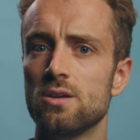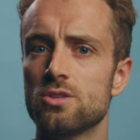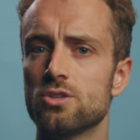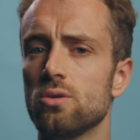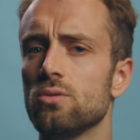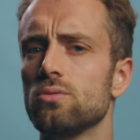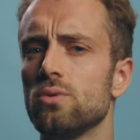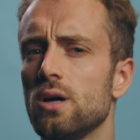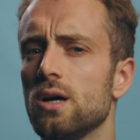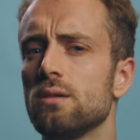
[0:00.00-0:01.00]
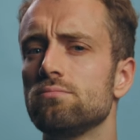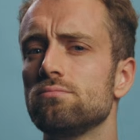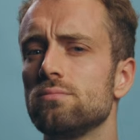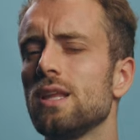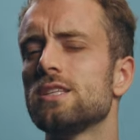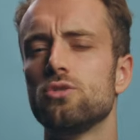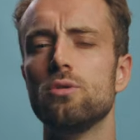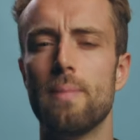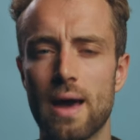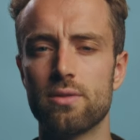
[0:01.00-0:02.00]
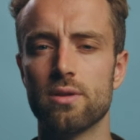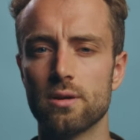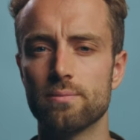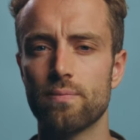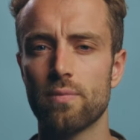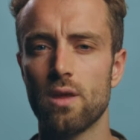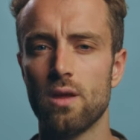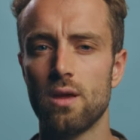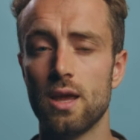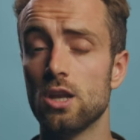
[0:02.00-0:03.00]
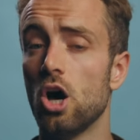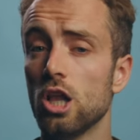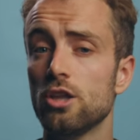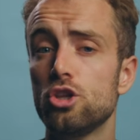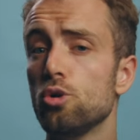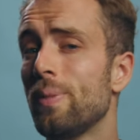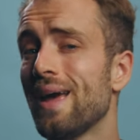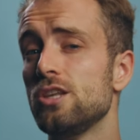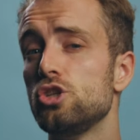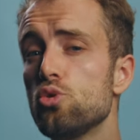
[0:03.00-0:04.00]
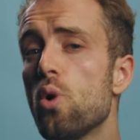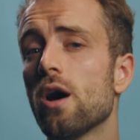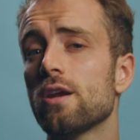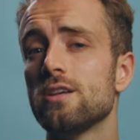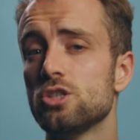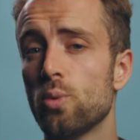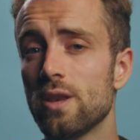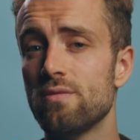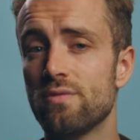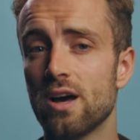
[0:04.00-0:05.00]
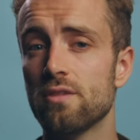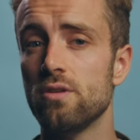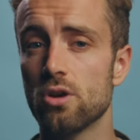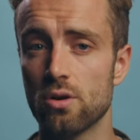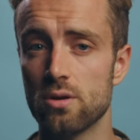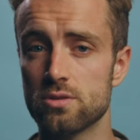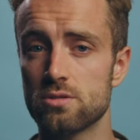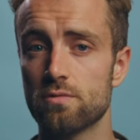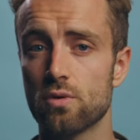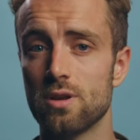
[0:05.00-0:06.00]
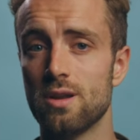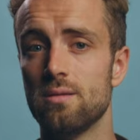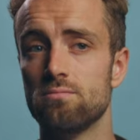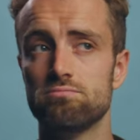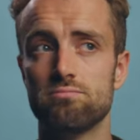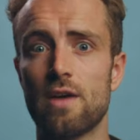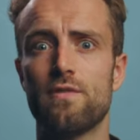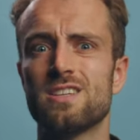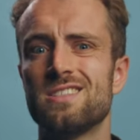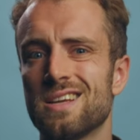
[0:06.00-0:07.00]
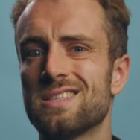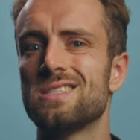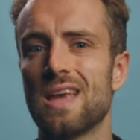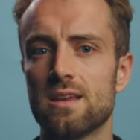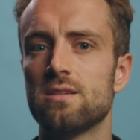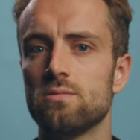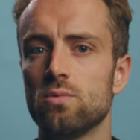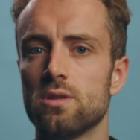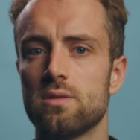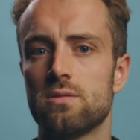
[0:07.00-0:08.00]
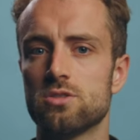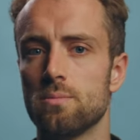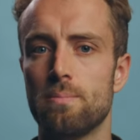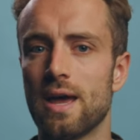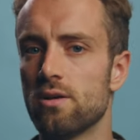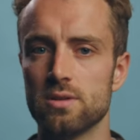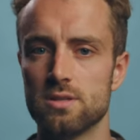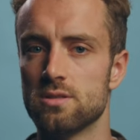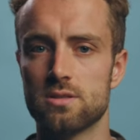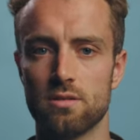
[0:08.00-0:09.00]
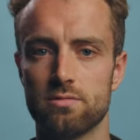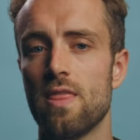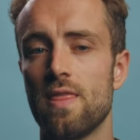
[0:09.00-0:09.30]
So let's do the math here. In Holland, you pay 225 euros for an FX6 set with some batteries and stuff.